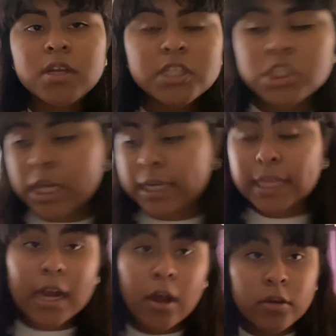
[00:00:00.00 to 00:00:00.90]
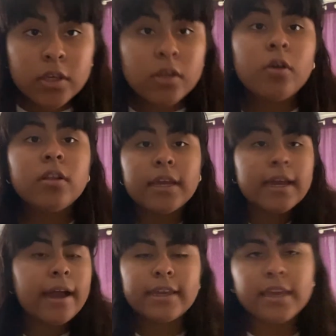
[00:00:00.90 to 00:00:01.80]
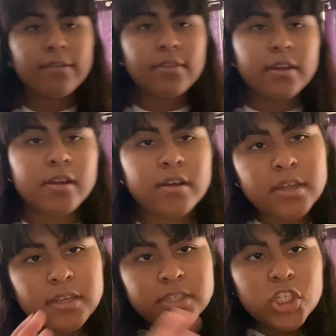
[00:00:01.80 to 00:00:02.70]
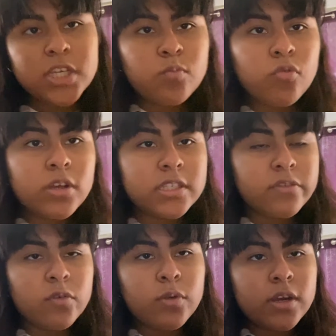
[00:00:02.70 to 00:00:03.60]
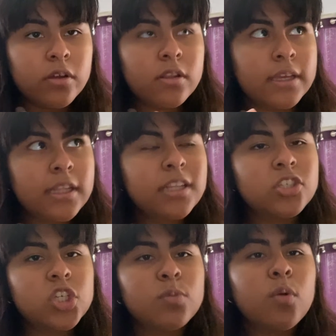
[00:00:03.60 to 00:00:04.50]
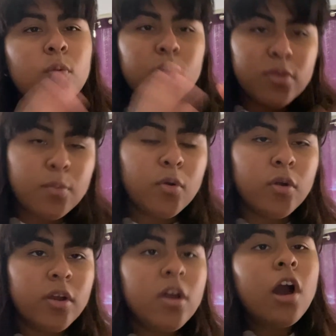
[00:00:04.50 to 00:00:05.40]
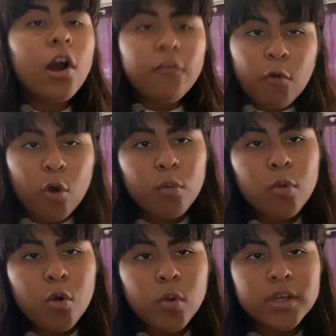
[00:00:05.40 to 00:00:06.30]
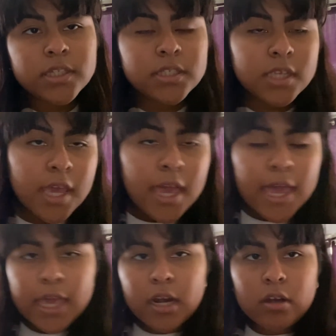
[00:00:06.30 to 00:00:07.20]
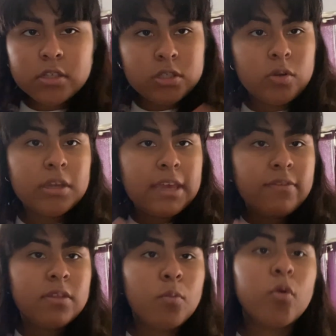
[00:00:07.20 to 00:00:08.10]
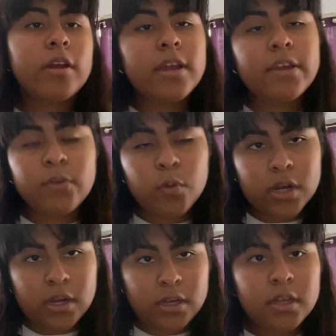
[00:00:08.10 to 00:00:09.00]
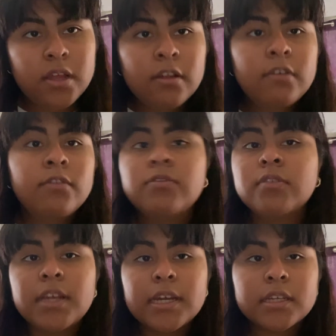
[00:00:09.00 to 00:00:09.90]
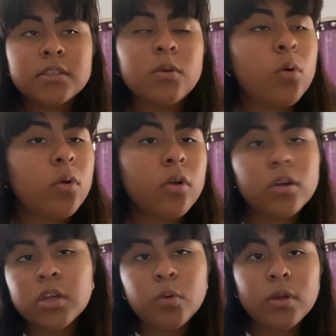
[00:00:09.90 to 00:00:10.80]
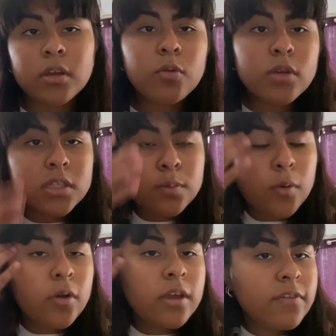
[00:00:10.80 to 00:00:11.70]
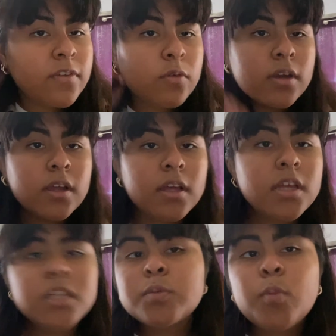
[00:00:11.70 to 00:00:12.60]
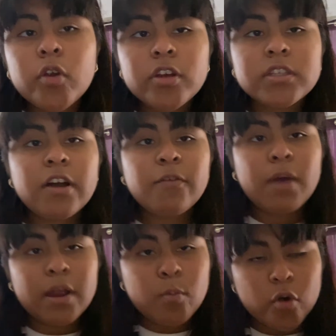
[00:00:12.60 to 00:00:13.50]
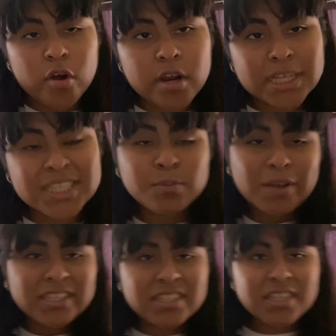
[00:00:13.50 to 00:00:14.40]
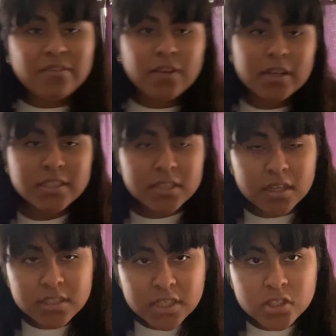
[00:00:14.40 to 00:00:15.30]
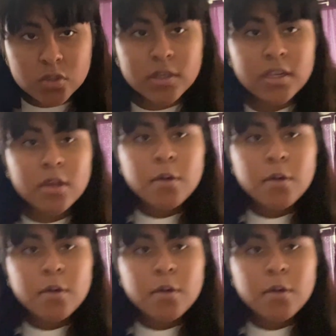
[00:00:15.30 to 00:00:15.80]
check it out, you know. Like, I gave the cheap ones if you want to, like, not the cheap one, but the more affordable ones, and also gave the more if you want to flex, or you want to spoil, if you want to spoil yourself, buy a more expensive accessory.